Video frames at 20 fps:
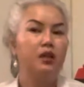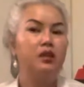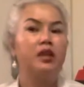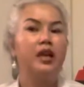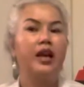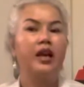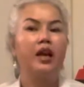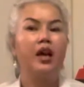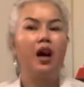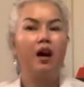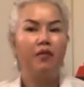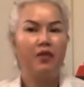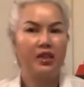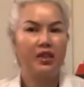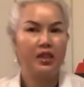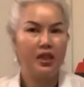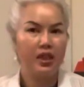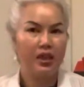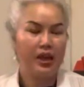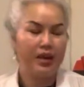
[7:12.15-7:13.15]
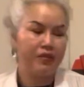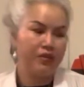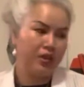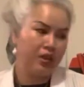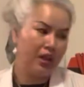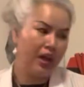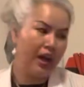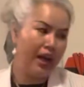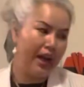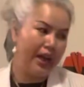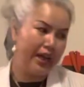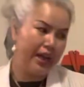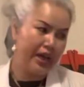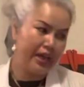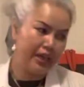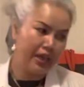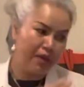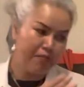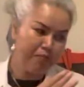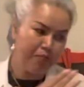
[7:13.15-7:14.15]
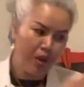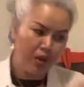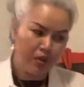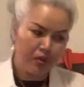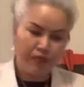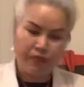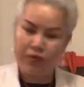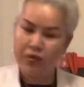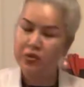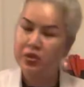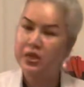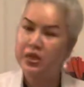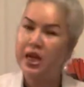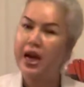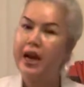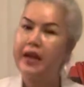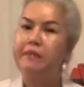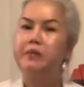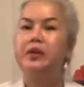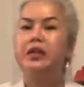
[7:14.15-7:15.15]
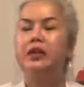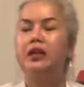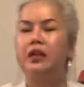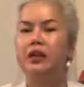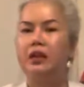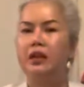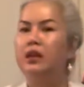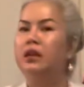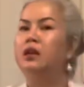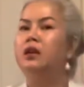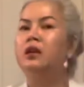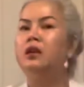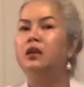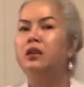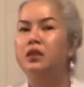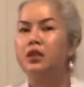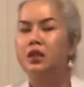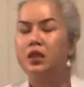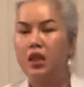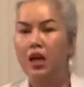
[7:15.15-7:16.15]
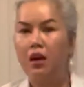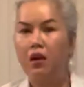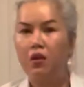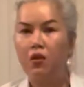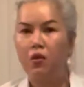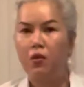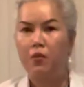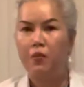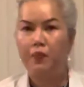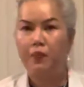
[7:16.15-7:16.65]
take off until I retire and I put full time in it. So